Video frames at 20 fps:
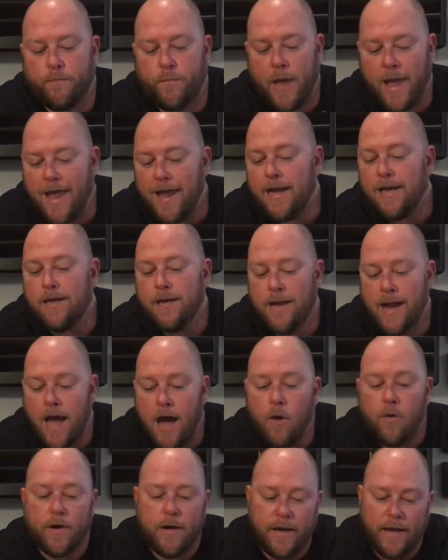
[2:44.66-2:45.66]
paint
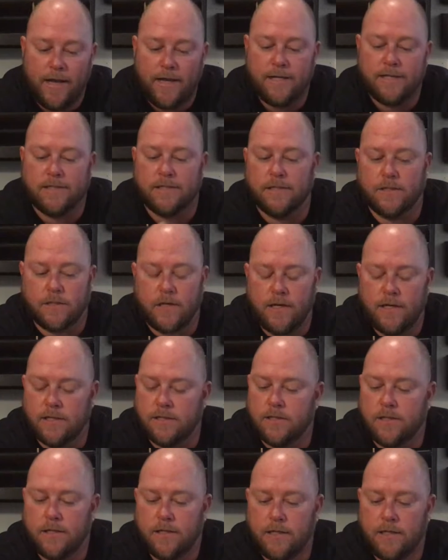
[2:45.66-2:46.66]
nowadays
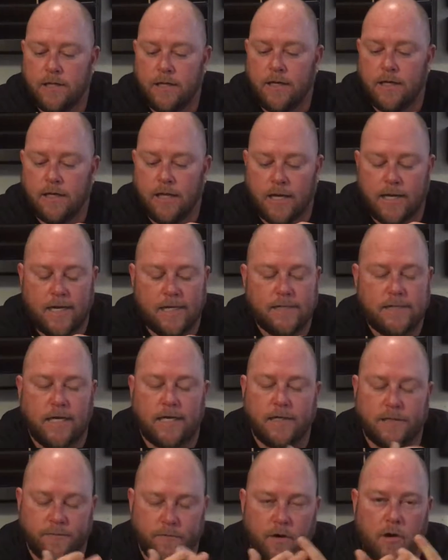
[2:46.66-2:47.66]
is like I
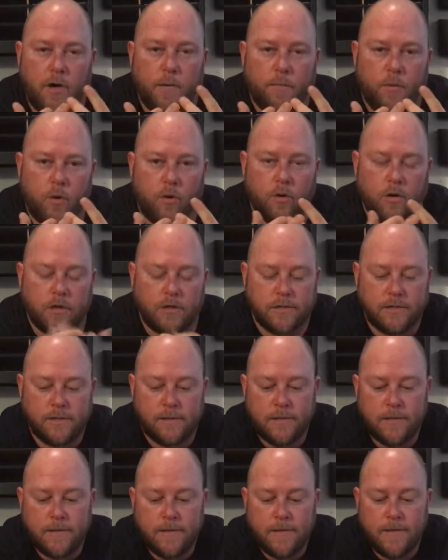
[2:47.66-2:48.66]
said, it's very porous.
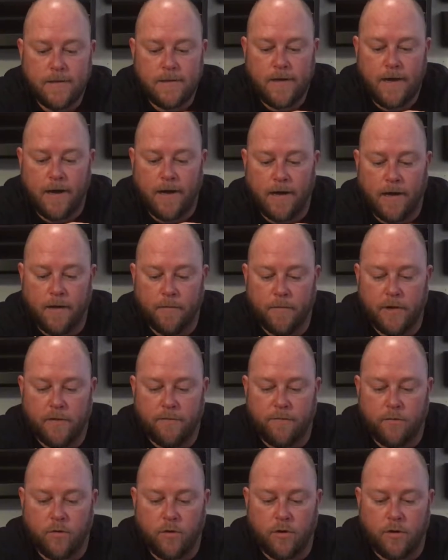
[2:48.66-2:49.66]

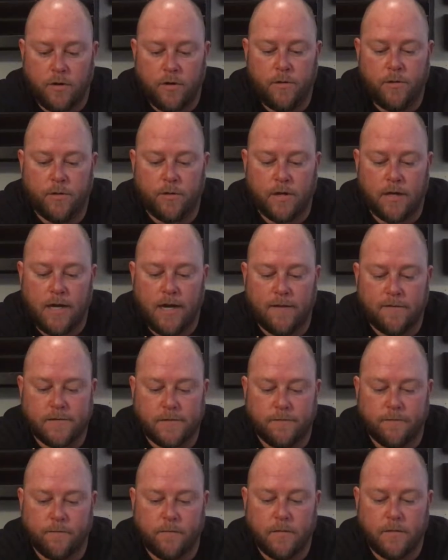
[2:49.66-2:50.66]
Therefore, you can have
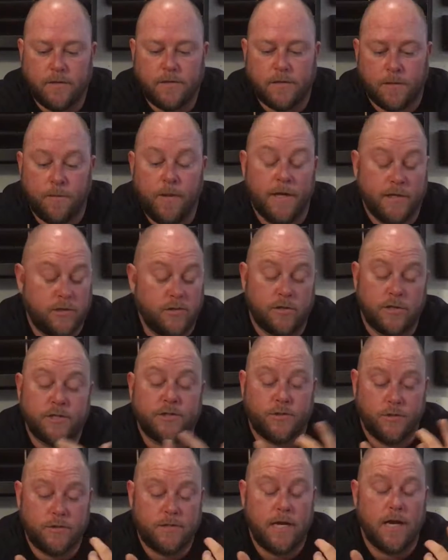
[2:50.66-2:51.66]
some major
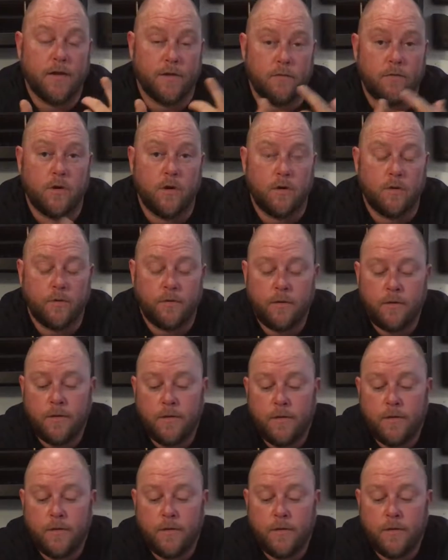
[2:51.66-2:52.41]
issues down the road.